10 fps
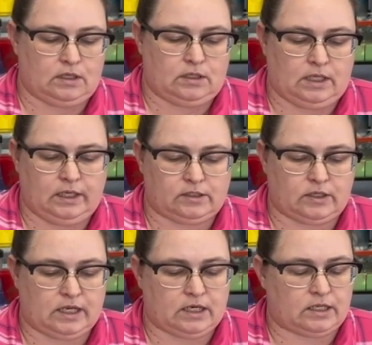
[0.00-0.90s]
Yeah, so I
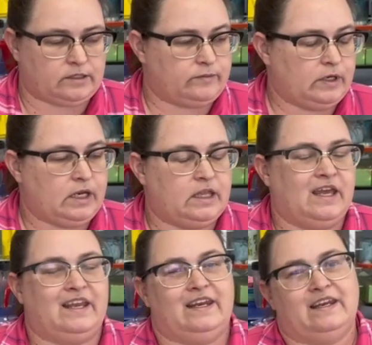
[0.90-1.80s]
had a customer and
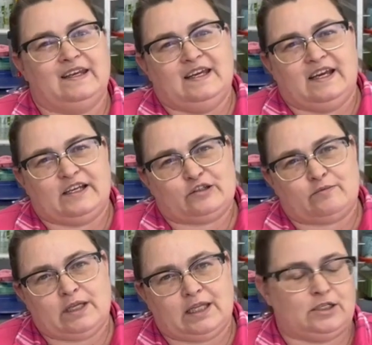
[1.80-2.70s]
then I took
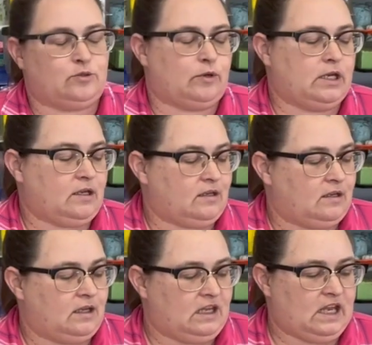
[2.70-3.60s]
my lunch break.
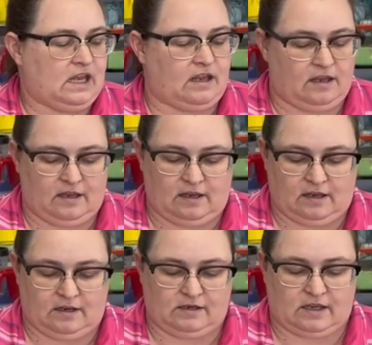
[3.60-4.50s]

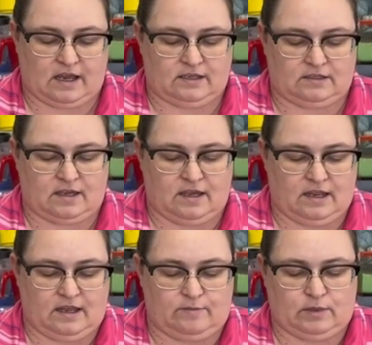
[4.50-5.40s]
And as I
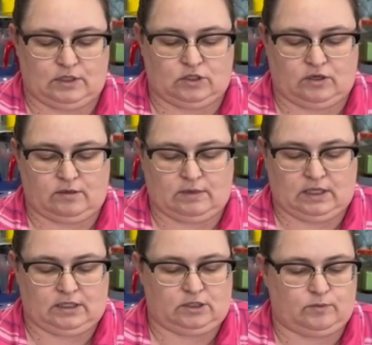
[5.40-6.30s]
am enjoying my
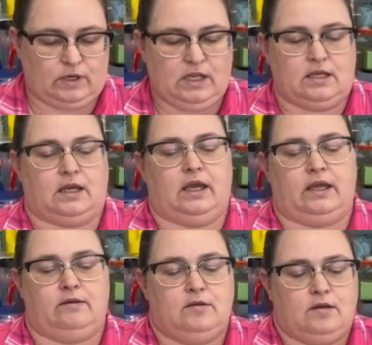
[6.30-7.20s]
lunch break, I
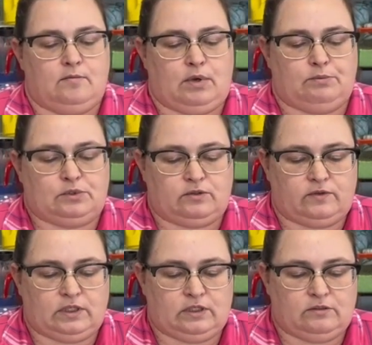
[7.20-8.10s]
popped over
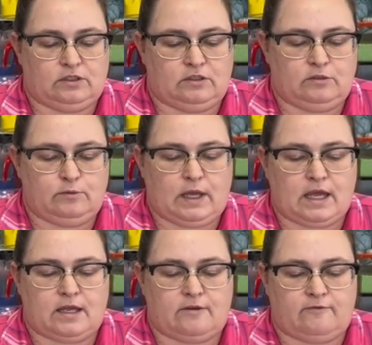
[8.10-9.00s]
to YouTube
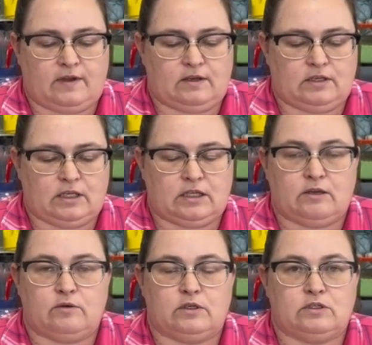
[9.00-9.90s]
and found that they
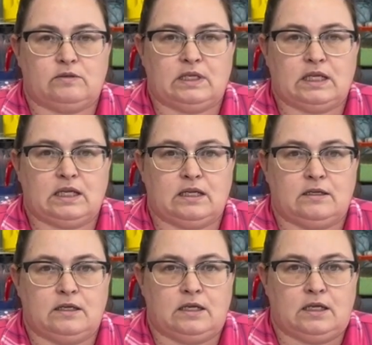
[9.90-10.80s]
were doing
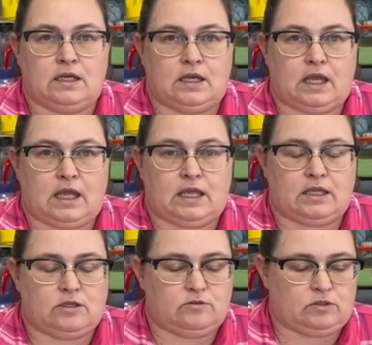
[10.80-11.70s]
a
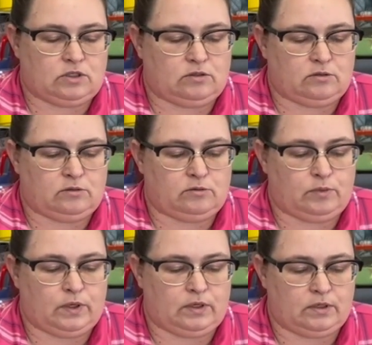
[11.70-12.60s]
YouTube,
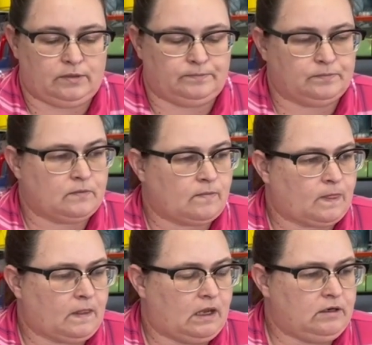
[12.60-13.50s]

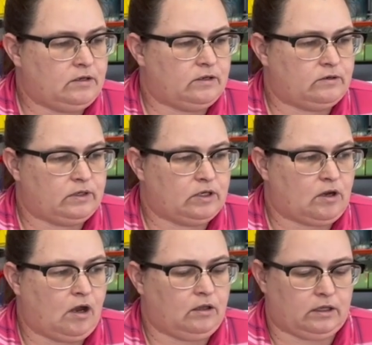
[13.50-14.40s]
I don't even know what you
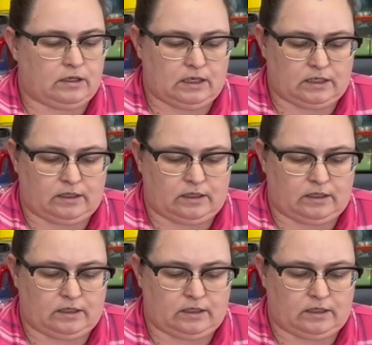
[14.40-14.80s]
call it.